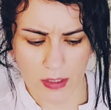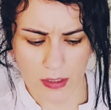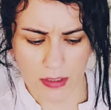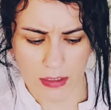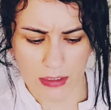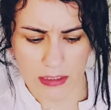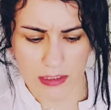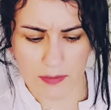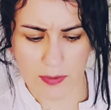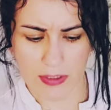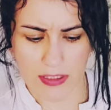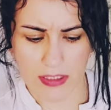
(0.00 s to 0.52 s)

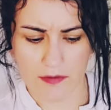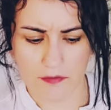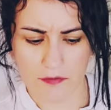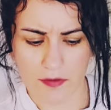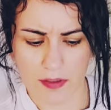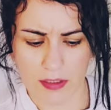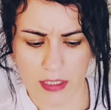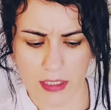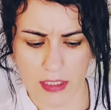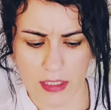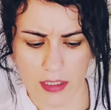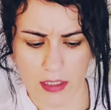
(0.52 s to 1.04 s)

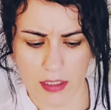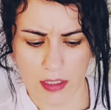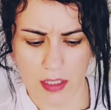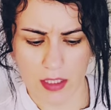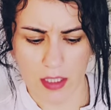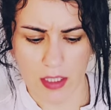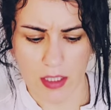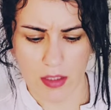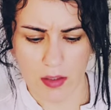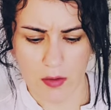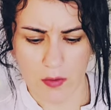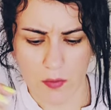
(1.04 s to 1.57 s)
specifically
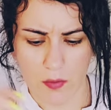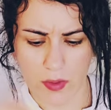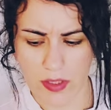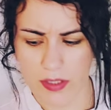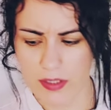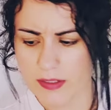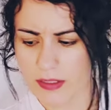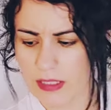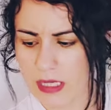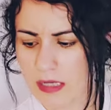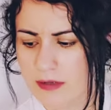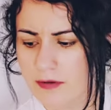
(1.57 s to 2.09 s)
with
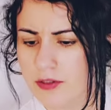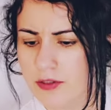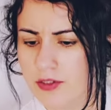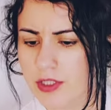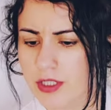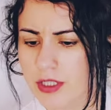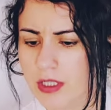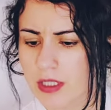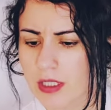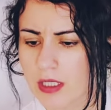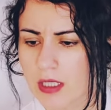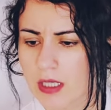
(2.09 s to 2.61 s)
this
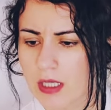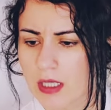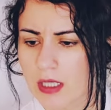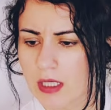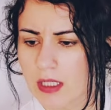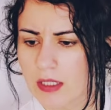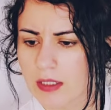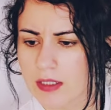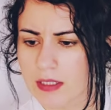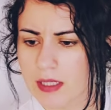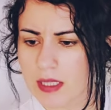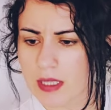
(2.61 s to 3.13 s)
energy,
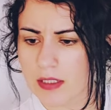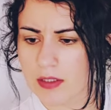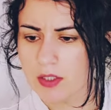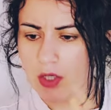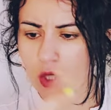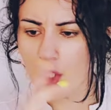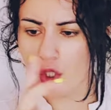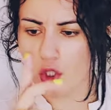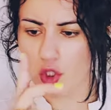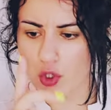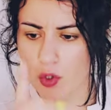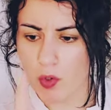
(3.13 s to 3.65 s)
is that
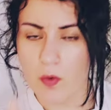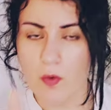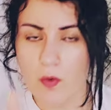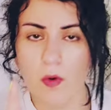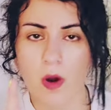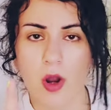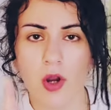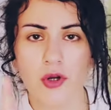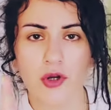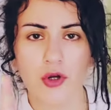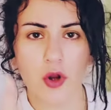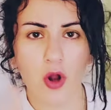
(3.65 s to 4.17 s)
you
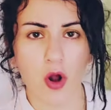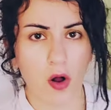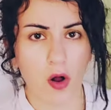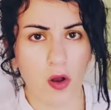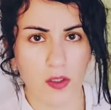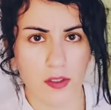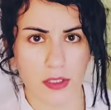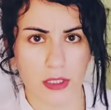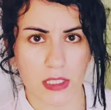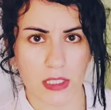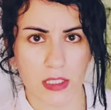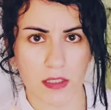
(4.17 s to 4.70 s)
are
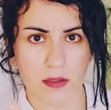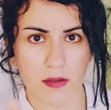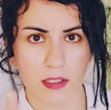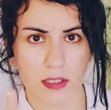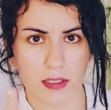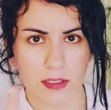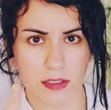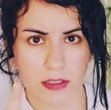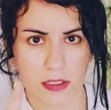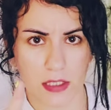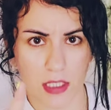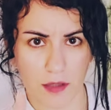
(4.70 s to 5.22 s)
causing the
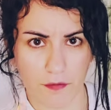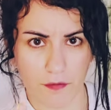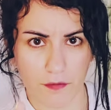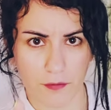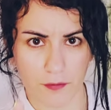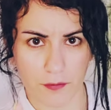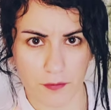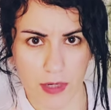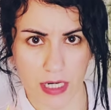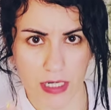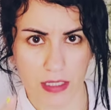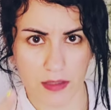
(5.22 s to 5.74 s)

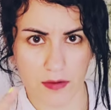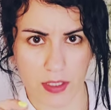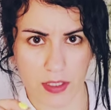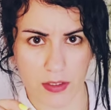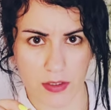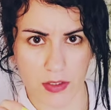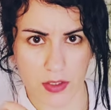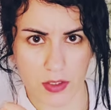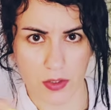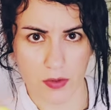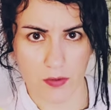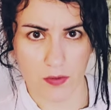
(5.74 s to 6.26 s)
suffering
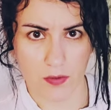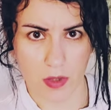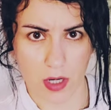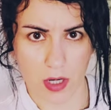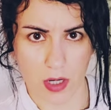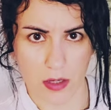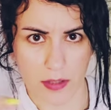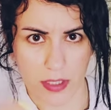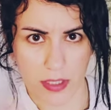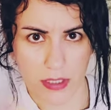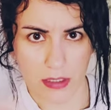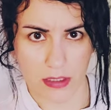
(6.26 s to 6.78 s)
that you
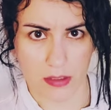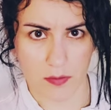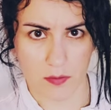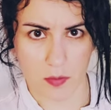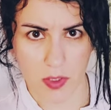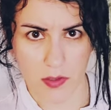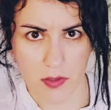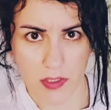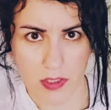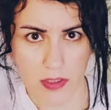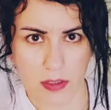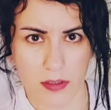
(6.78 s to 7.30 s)
are
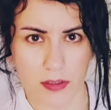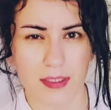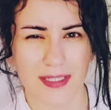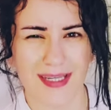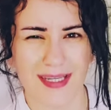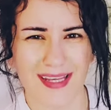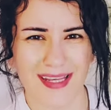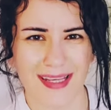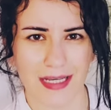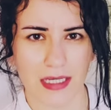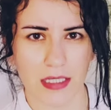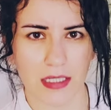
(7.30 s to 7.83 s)

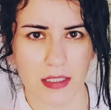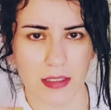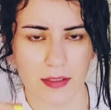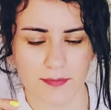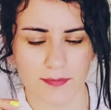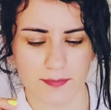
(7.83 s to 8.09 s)
experiencing.